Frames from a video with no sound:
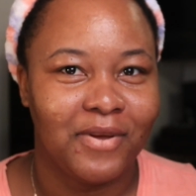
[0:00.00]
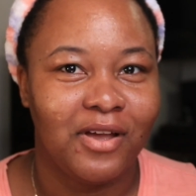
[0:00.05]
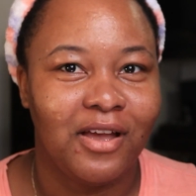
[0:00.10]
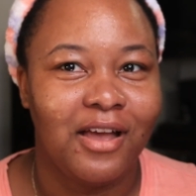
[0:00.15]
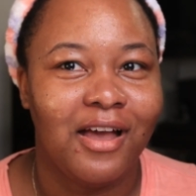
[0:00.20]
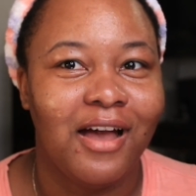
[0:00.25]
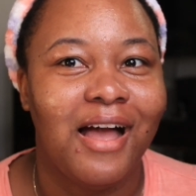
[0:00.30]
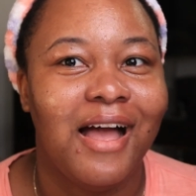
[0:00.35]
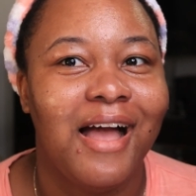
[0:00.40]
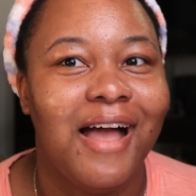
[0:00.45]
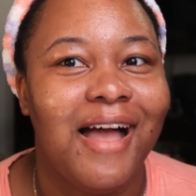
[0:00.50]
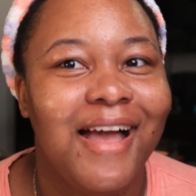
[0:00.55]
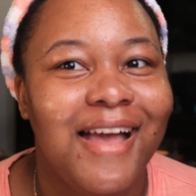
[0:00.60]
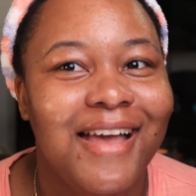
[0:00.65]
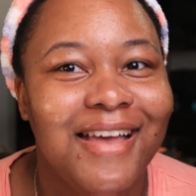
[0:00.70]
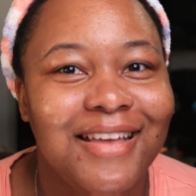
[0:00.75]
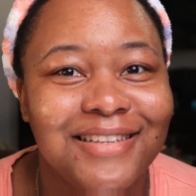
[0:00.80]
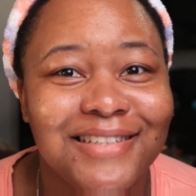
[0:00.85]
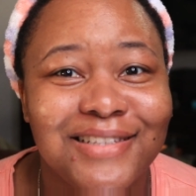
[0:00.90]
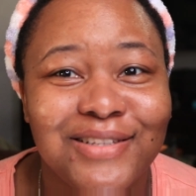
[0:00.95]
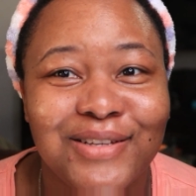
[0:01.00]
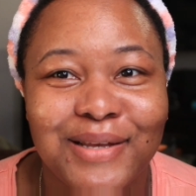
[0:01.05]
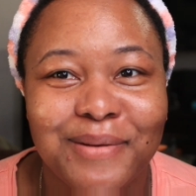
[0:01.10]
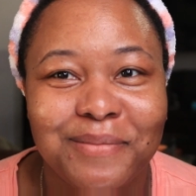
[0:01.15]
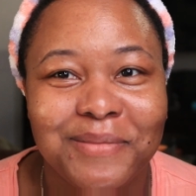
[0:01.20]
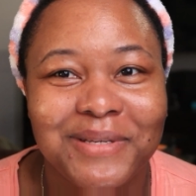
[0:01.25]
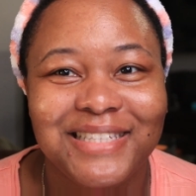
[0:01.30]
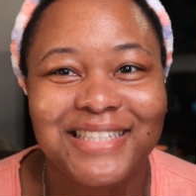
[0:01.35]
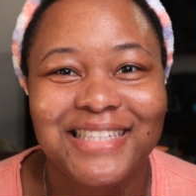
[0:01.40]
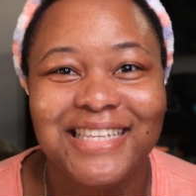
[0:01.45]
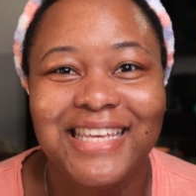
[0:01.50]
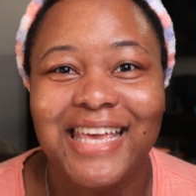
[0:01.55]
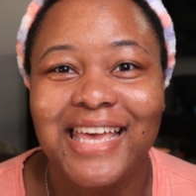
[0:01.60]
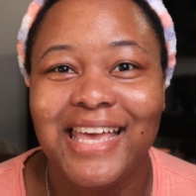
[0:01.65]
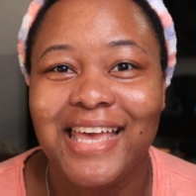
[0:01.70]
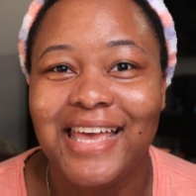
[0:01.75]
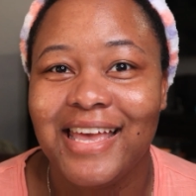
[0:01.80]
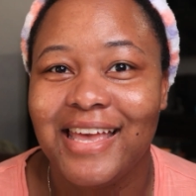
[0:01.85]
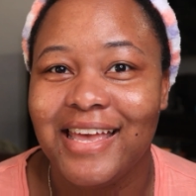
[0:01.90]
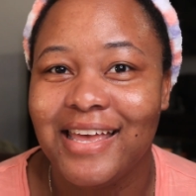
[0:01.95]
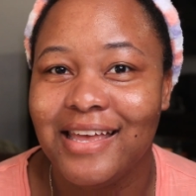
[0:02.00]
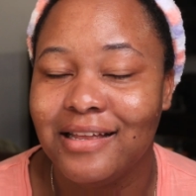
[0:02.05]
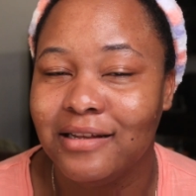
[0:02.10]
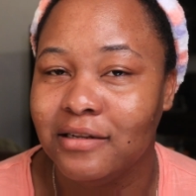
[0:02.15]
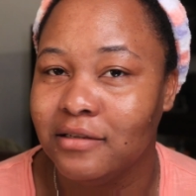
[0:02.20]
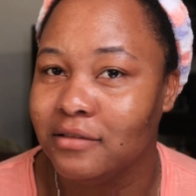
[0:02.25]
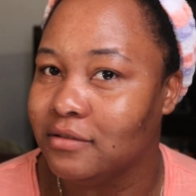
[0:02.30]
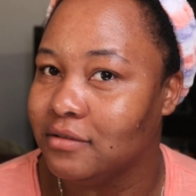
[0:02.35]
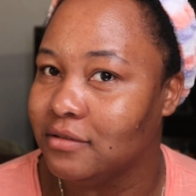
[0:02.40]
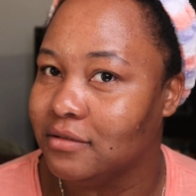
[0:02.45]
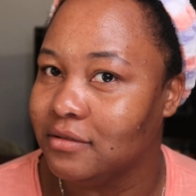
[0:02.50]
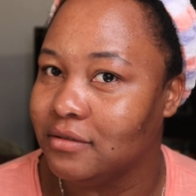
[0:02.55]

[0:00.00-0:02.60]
Guys, look at my skin.